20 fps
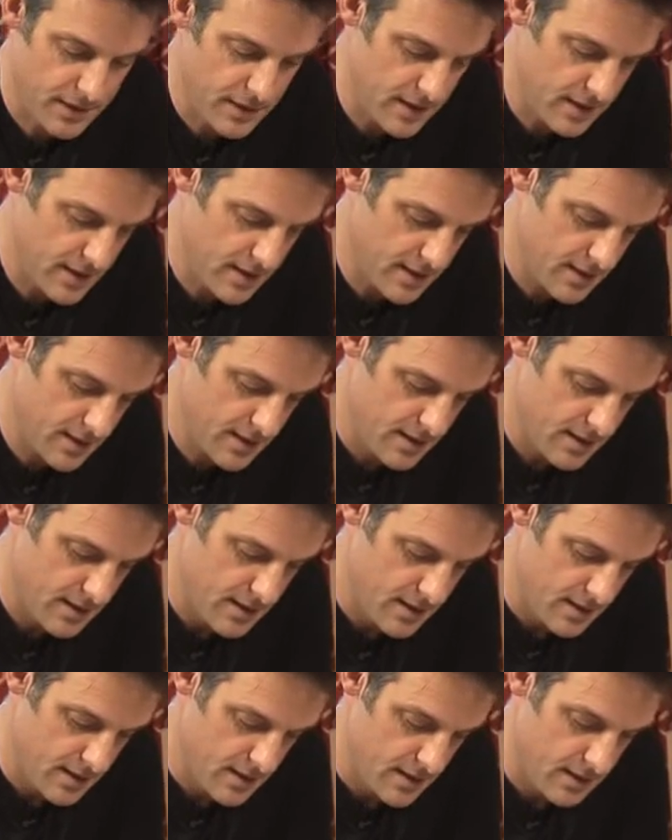the, uh,
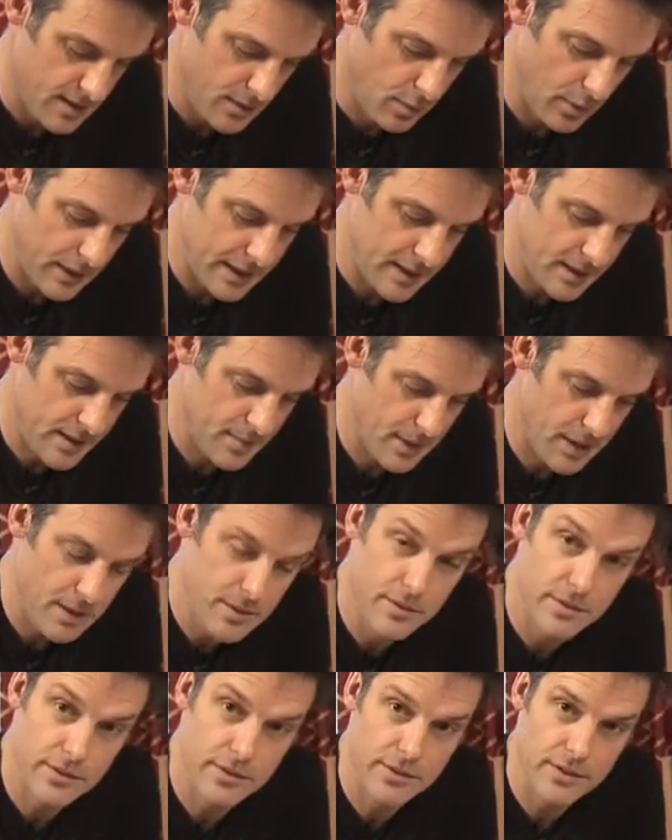it'll weaken the
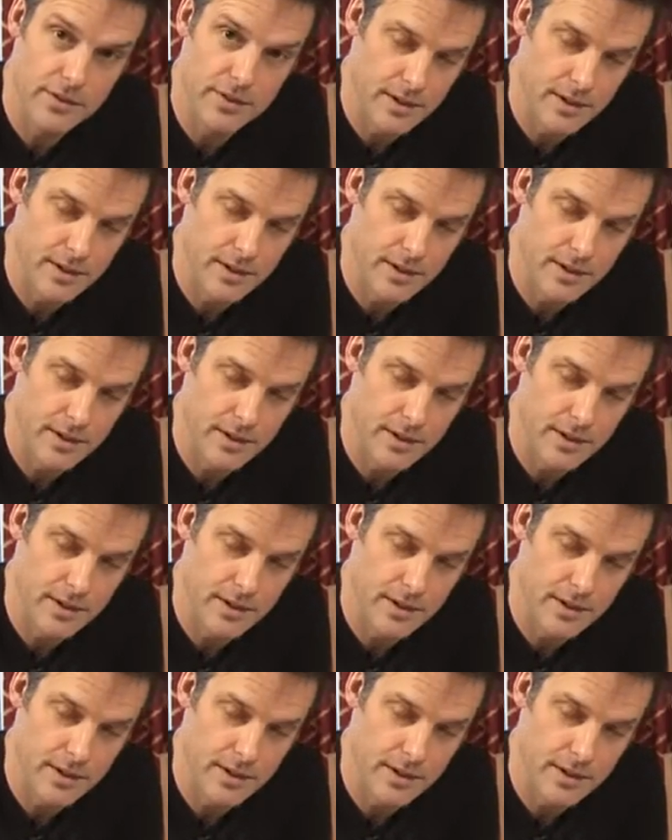bones